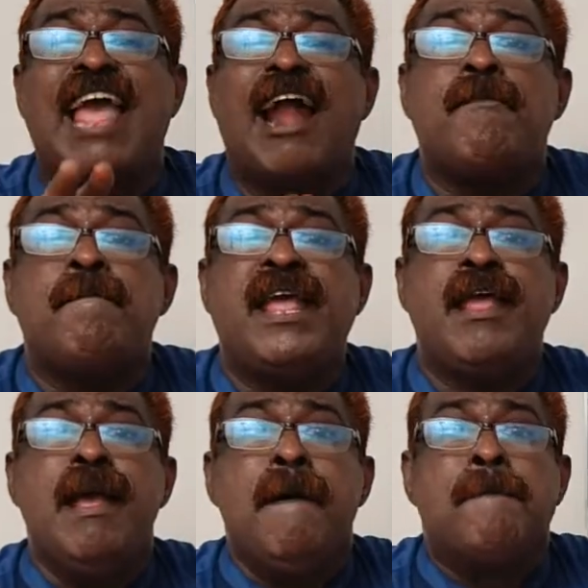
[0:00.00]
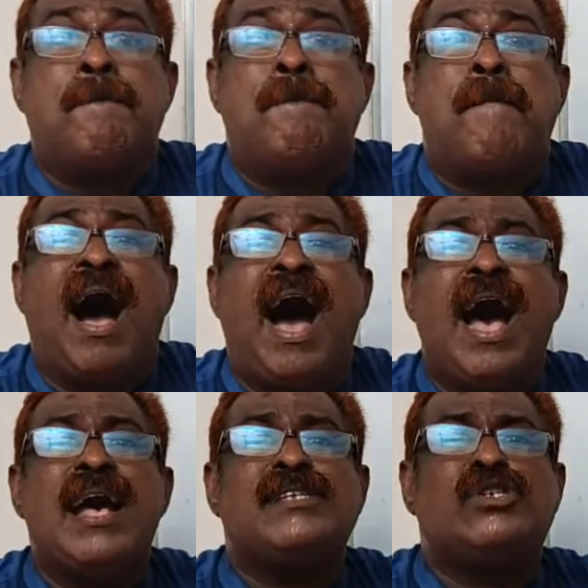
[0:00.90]
can be
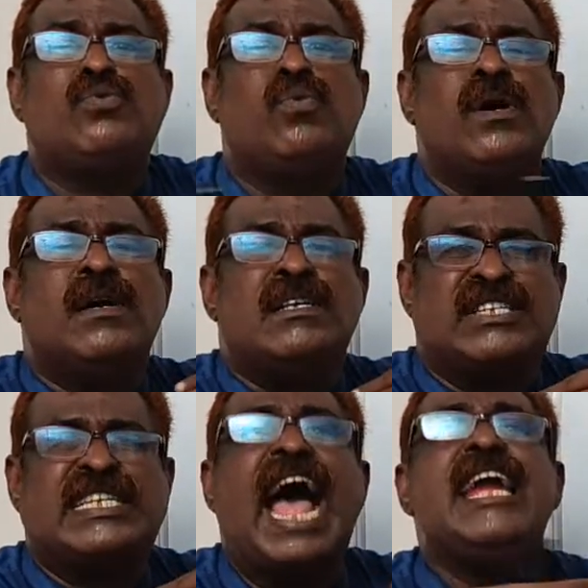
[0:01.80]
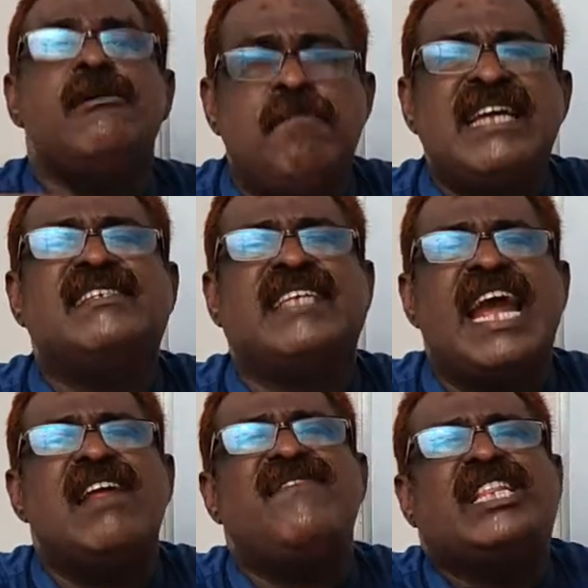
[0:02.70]
passed side by
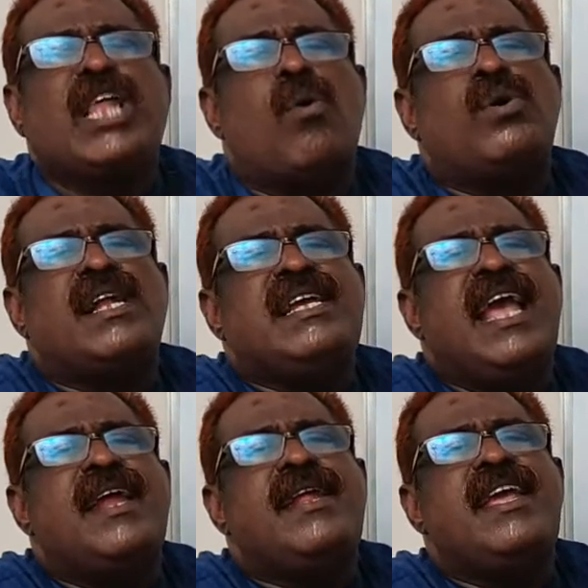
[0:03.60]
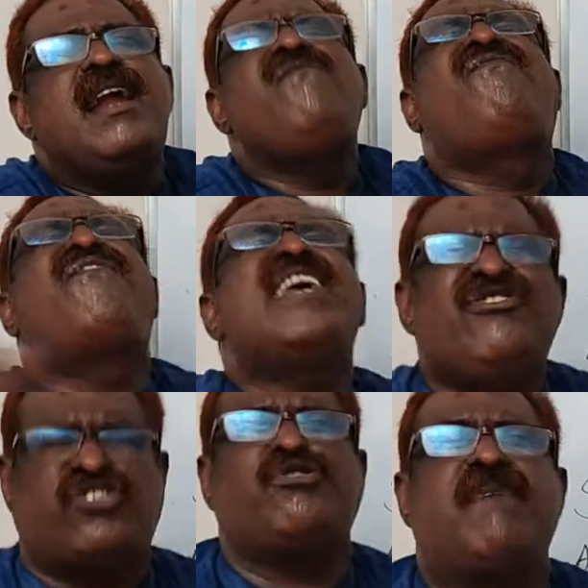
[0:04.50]
side without any
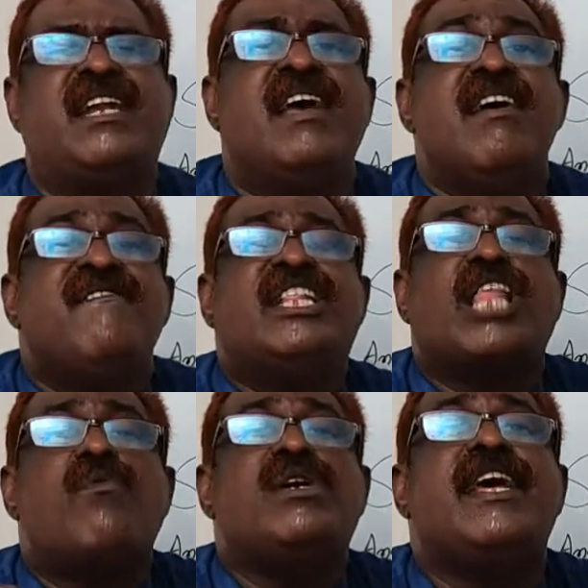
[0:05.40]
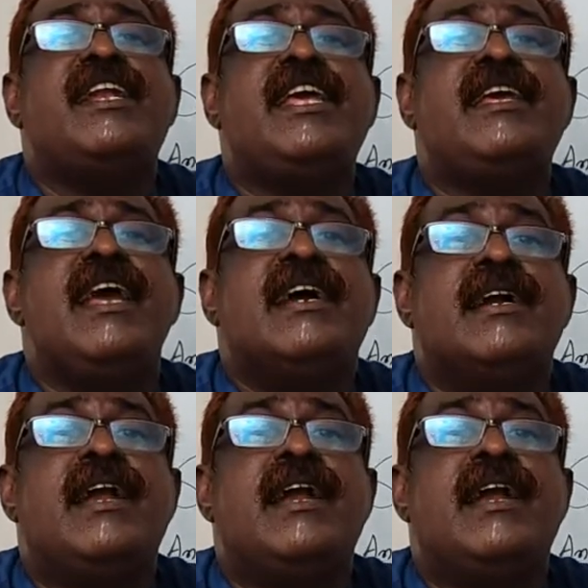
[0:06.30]
infringement, without any